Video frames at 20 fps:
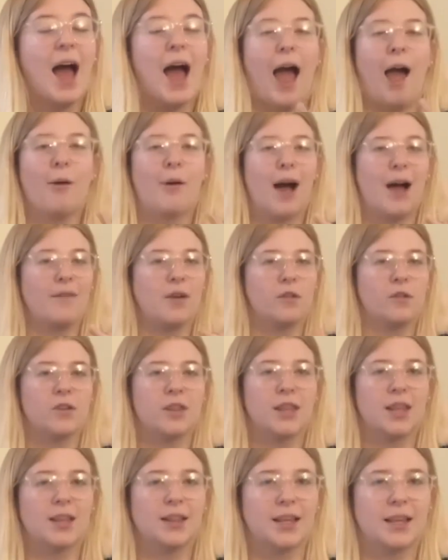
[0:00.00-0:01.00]
I will have
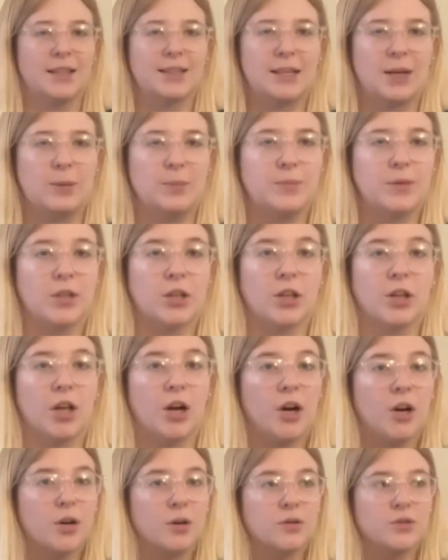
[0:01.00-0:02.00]
everything linked down
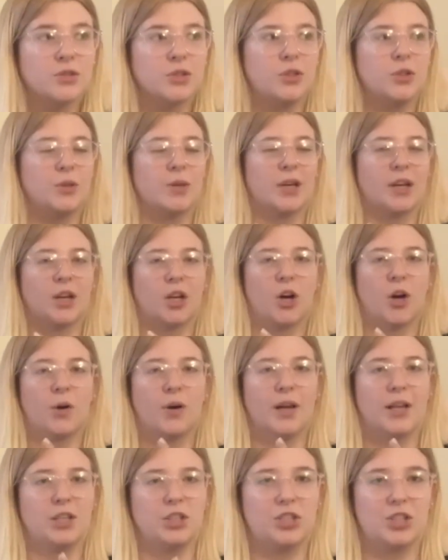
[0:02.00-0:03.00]
below so you can go
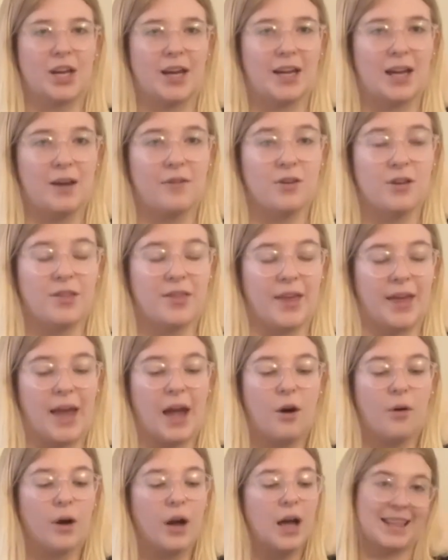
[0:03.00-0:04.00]
and check everything
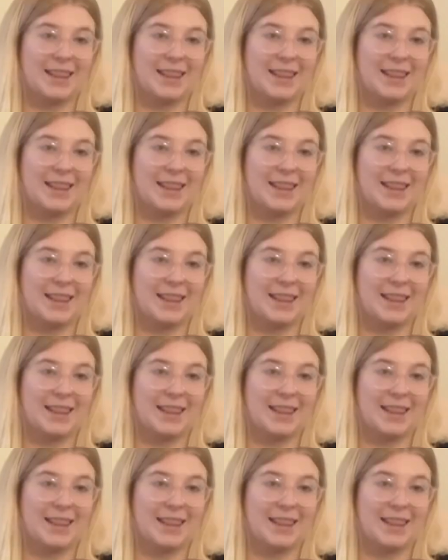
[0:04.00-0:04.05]
out.